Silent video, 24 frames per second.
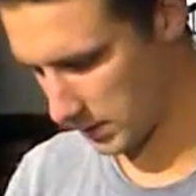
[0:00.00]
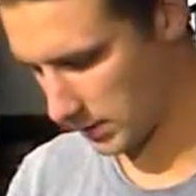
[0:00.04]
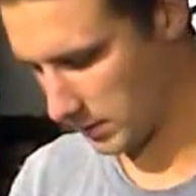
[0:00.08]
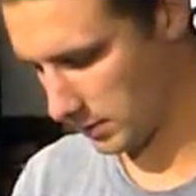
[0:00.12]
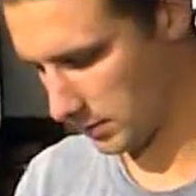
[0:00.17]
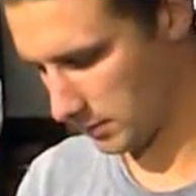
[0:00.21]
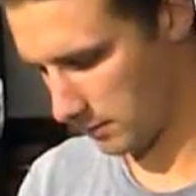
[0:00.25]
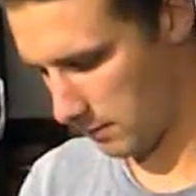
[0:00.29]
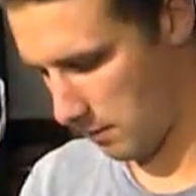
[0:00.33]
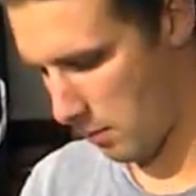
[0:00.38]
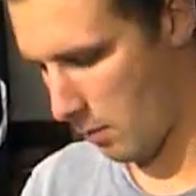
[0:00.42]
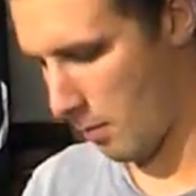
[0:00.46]
of
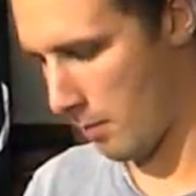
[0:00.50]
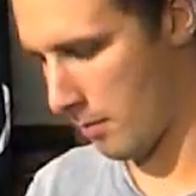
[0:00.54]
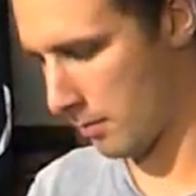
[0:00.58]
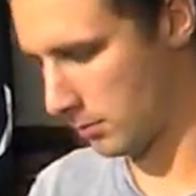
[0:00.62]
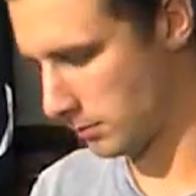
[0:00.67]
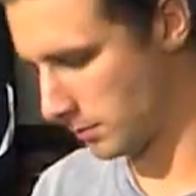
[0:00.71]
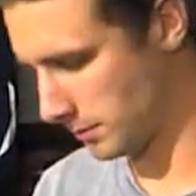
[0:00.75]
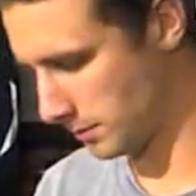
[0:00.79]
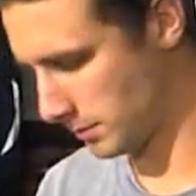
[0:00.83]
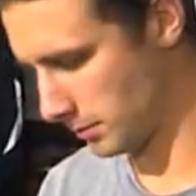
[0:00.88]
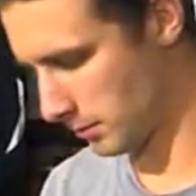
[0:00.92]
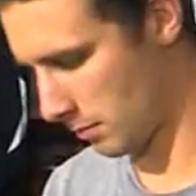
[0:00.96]
roof
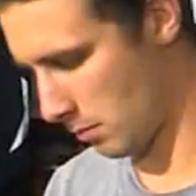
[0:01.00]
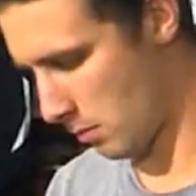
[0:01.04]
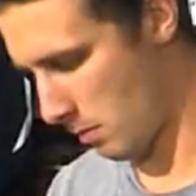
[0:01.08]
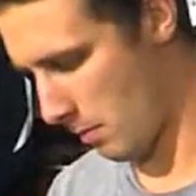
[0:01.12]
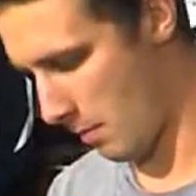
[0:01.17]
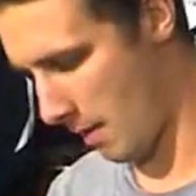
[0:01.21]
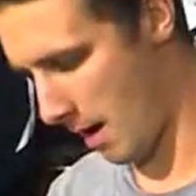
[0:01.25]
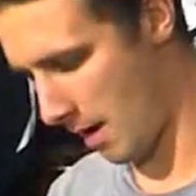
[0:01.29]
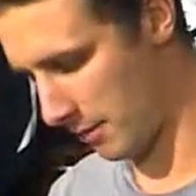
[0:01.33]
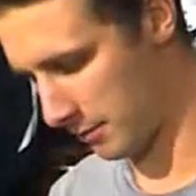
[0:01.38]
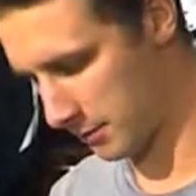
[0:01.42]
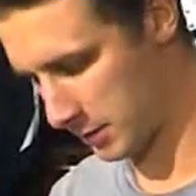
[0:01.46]

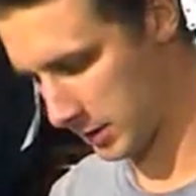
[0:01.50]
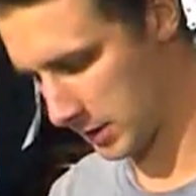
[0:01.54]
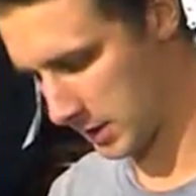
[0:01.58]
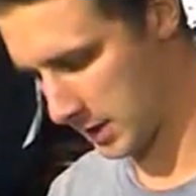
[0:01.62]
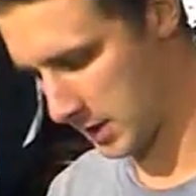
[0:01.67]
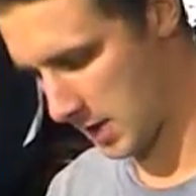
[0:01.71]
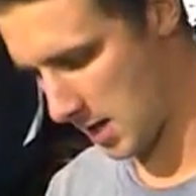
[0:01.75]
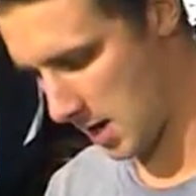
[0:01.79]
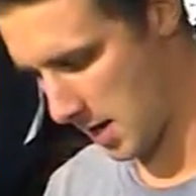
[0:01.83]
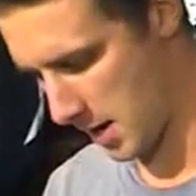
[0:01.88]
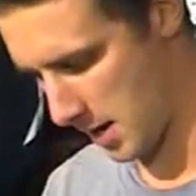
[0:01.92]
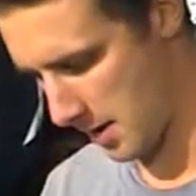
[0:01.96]
mm.
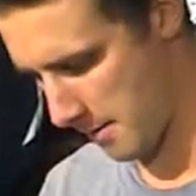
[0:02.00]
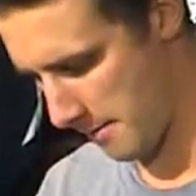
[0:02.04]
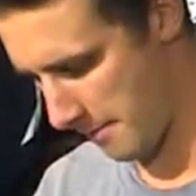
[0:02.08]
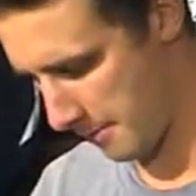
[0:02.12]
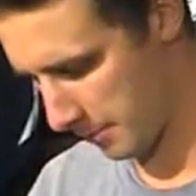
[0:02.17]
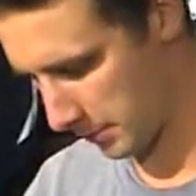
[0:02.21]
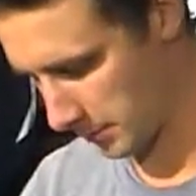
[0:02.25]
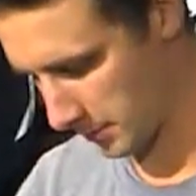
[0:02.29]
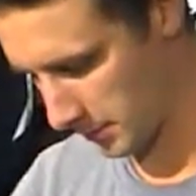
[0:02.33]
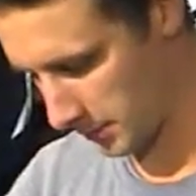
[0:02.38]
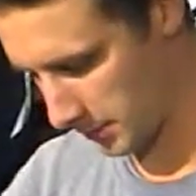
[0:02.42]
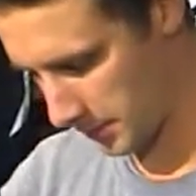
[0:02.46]
um,
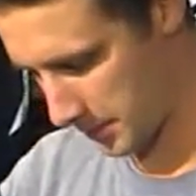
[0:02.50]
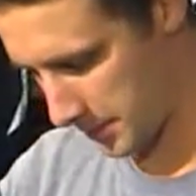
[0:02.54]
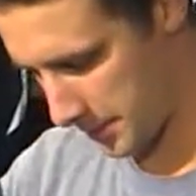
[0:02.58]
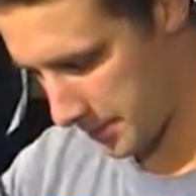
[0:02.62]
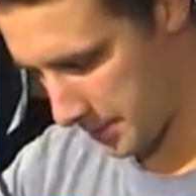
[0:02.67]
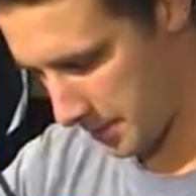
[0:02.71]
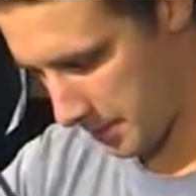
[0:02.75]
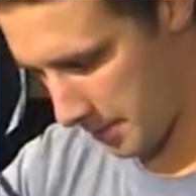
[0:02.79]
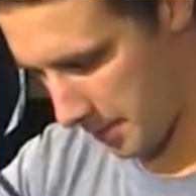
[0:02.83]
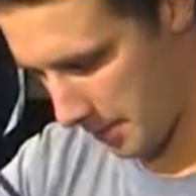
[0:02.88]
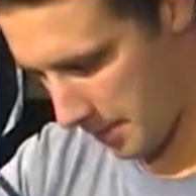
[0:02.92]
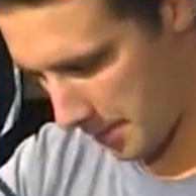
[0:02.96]
and he's
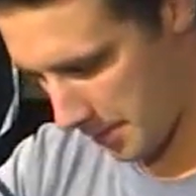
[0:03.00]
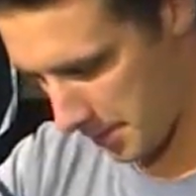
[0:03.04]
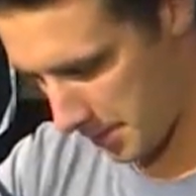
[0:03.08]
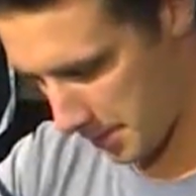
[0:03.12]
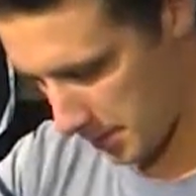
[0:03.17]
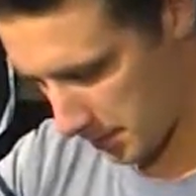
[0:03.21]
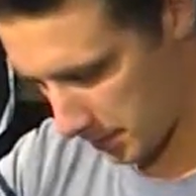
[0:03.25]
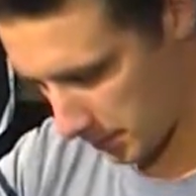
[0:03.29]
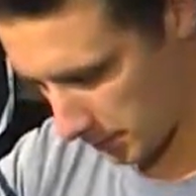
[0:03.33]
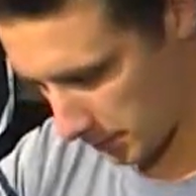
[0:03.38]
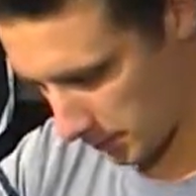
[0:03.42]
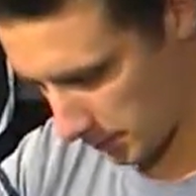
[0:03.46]
probably on the small
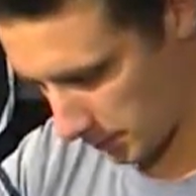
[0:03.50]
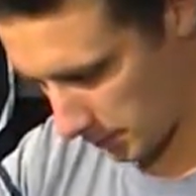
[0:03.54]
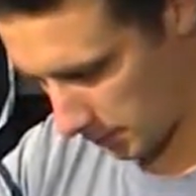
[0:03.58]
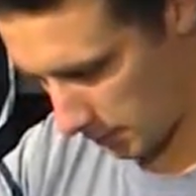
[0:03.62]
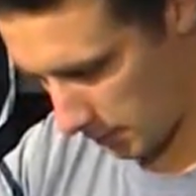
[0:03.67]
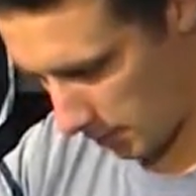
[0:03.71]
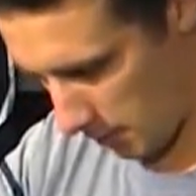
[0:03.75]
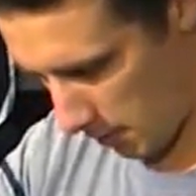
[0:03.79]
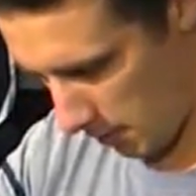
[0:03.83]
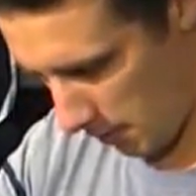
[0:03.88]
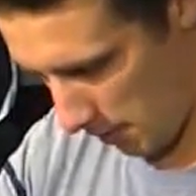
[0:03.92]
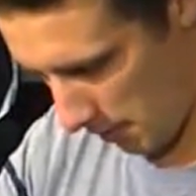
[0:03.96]
side of
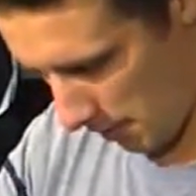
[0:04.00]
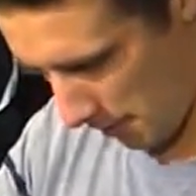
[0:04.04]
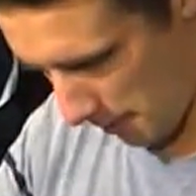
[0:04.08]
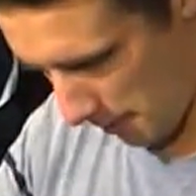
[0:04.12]
medium and